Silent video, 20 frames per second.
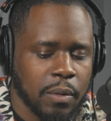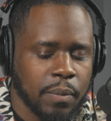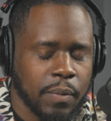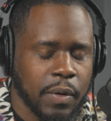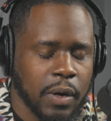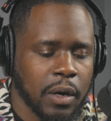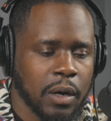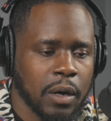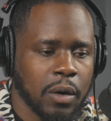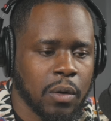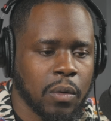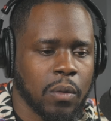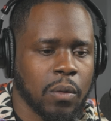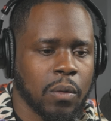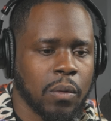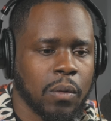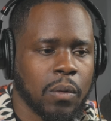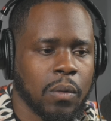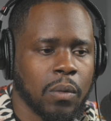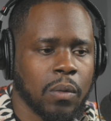But
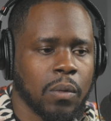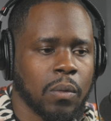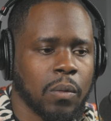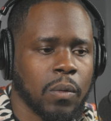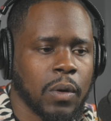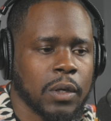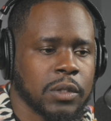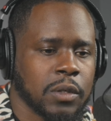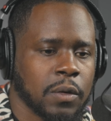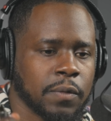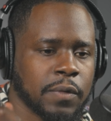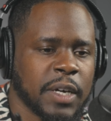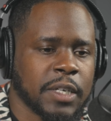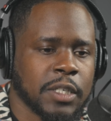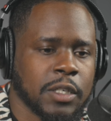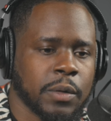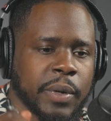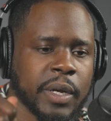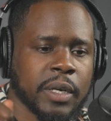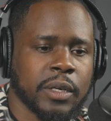what
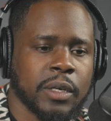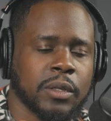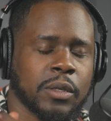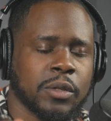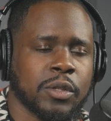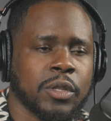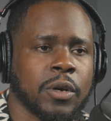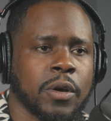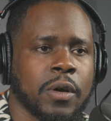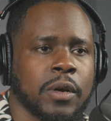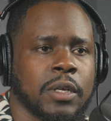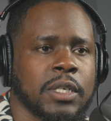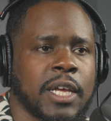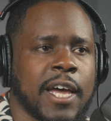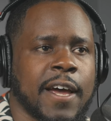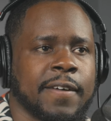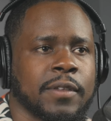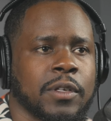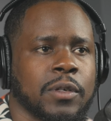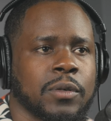Sylvester McNutt III is
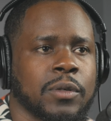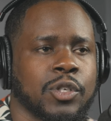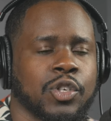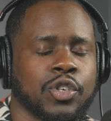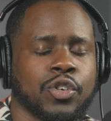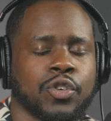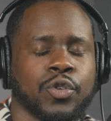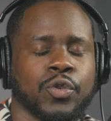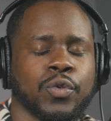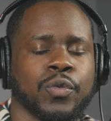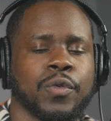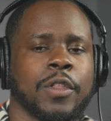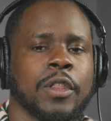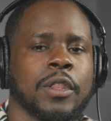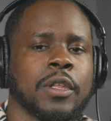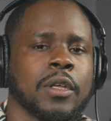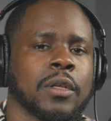after is truth,